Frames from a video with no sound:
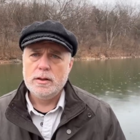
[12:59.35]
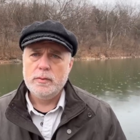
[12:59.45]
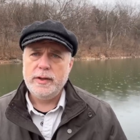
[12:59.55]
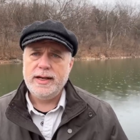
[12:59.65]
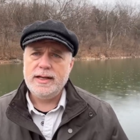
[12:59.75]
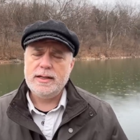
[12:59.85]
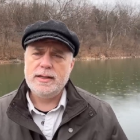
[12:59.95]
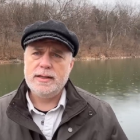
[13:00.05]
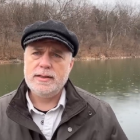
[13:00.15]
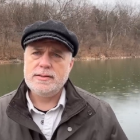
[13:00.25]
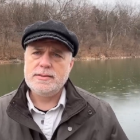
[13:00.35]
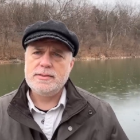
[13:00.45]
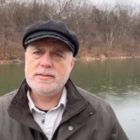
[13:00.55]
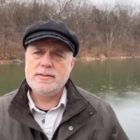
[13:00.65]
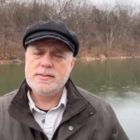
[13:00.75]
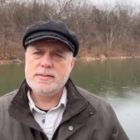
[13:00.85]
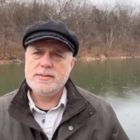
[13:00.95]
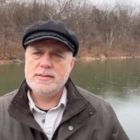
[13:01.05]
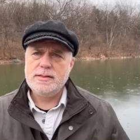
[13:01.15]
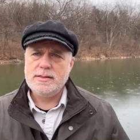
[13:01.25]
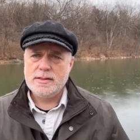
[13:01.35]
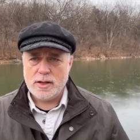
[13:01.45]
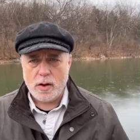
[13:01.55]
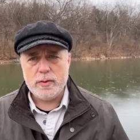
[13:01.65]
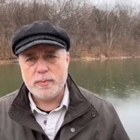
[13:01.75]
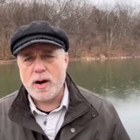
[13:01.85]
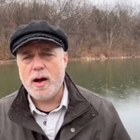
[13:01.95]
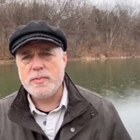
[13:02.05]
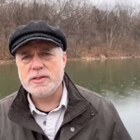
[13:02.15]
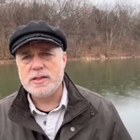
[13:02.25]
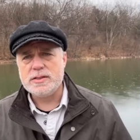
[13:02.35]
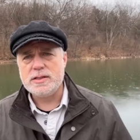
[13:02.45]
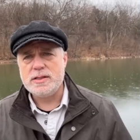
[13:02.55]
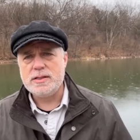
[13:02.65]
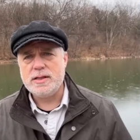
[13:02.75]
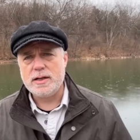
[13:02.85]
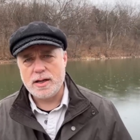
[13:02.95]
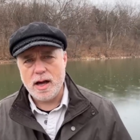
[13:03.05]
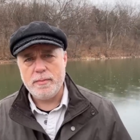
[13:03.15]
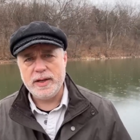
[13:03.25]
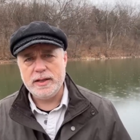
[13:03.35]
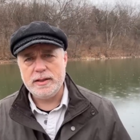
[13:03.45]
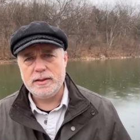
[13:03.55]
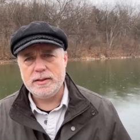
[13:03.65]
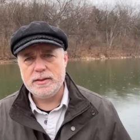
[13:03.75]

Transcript: We need to know the promises that are coming,